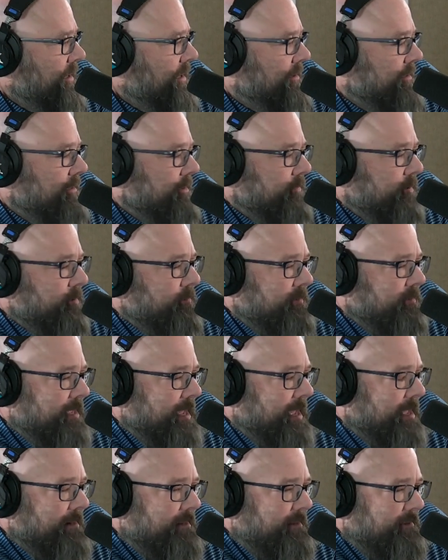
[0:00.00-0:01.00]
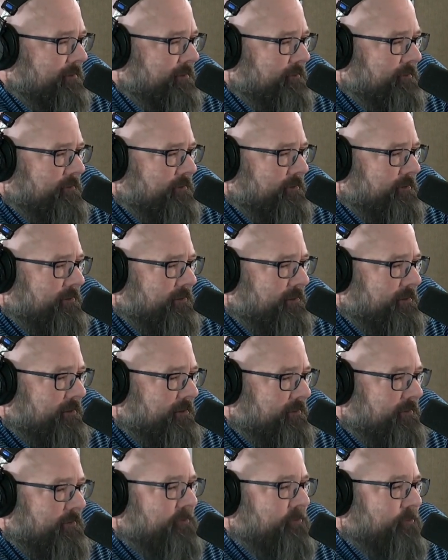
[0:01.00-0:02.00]
that both candidates
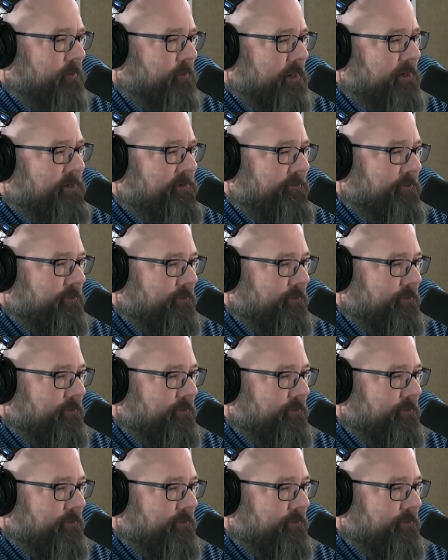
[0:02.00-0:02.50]
in this race for